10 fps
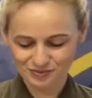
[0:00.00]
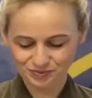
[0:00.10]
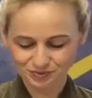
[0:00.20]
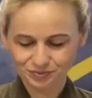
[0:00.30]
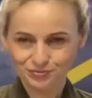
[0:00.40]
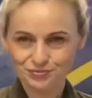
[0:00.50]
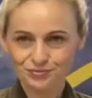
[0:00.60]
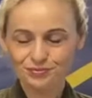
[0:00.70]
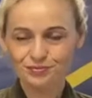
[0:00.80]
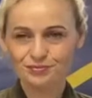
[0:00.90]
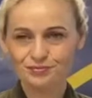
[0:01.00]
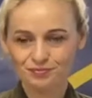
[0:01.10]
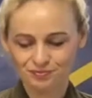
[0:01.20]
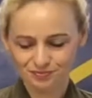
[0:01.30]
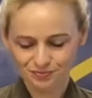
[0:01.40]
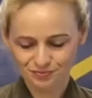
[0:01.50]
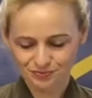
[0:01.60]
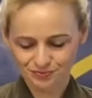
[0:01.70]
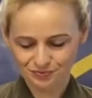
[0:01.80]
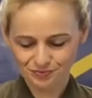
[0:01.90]

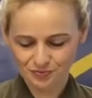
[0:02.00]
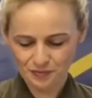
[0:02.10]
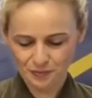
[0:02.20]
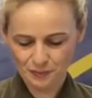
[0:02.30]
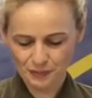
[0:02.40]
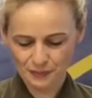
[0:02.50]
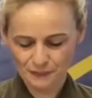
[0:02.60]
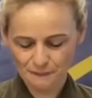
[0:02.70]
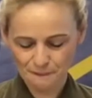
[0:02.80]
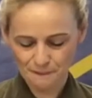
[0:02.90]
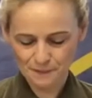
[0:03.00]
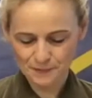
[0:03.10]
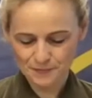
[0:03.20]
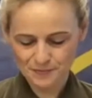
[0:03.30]
This person isn't speaking.